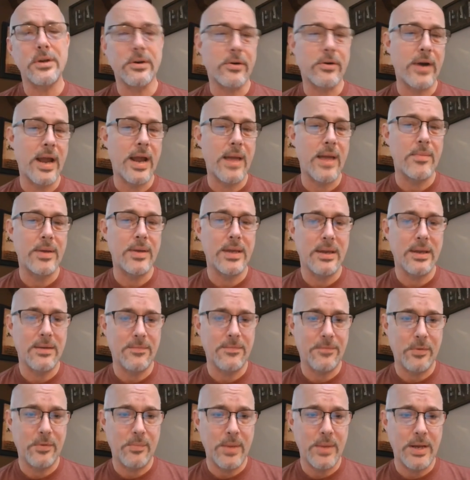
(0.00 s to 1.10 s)
grabbing
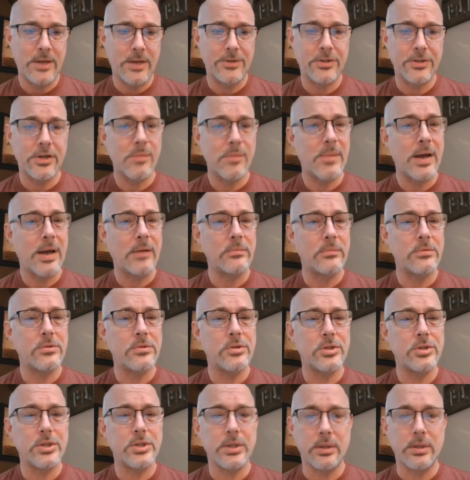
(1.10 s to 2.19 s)
information about
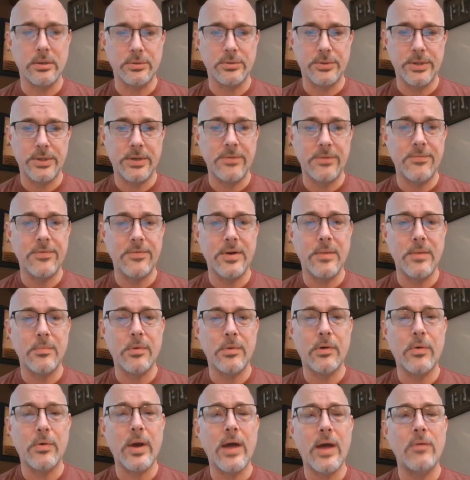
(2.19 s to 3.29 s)
children from
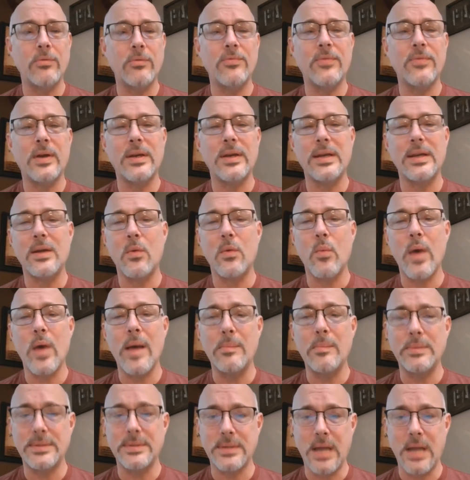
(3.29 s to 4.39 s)
crowdfunding
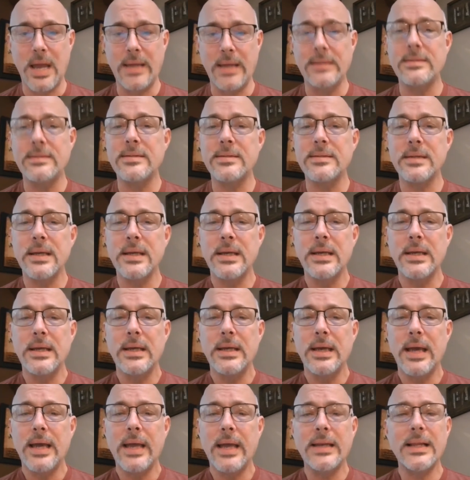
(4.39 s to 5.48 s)
websites
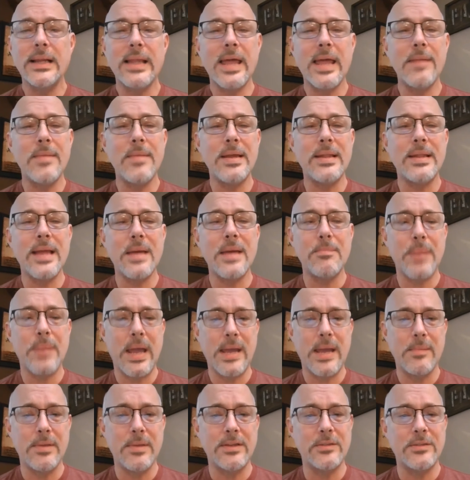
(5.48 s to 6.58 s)
and claiming that
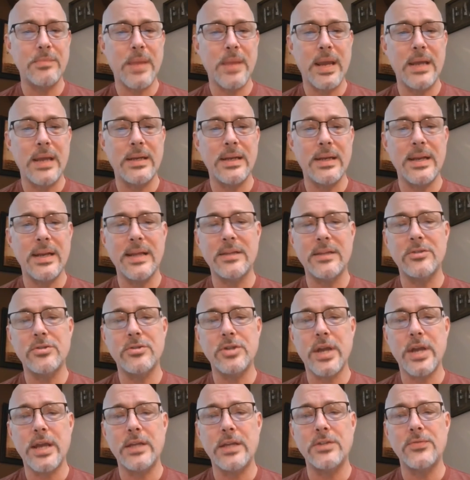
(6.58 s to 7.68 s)
payments made in
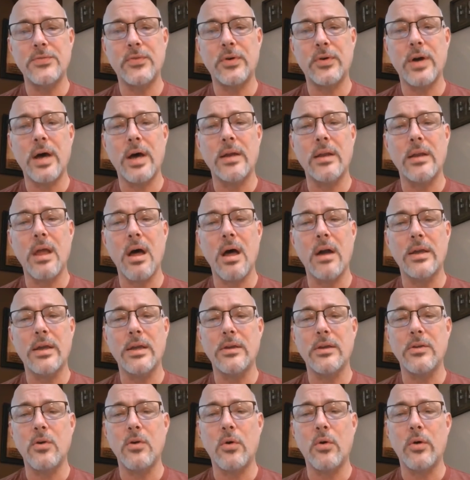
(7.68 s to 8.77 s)
exchange for
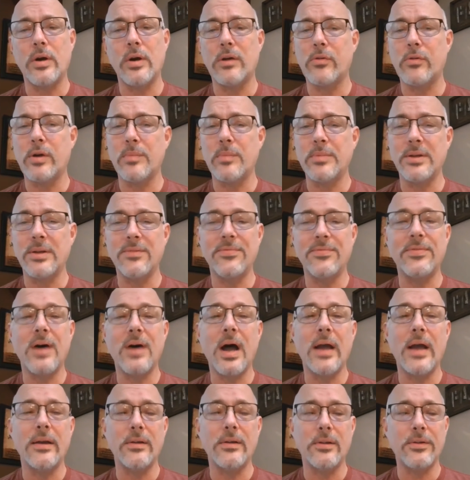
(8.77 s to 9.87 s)
unlocking your encrypted
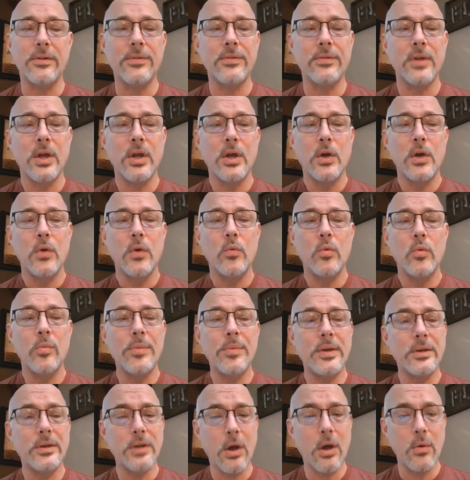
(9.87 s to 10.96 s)
files will
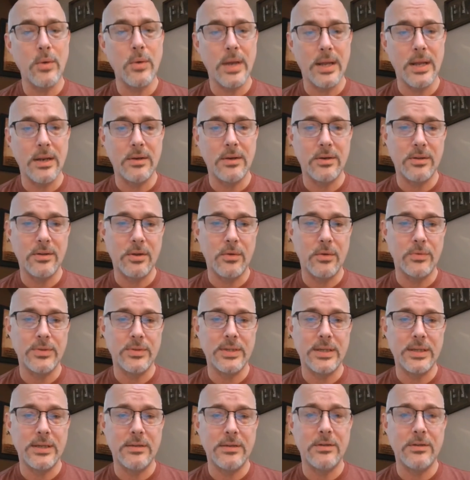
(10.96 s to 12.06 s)
be donated to those
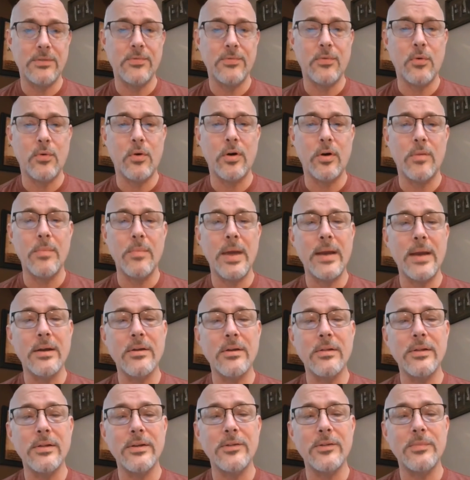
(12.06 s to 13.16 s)
kids for
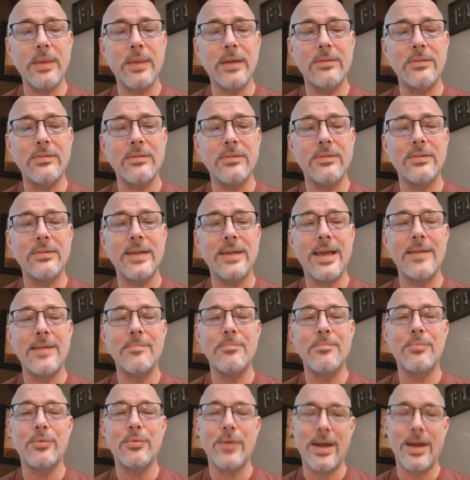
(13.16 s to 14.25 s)
medical expenses
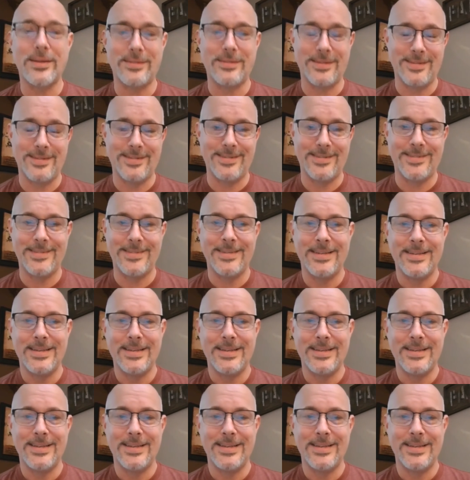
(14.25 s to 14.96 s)
and presents.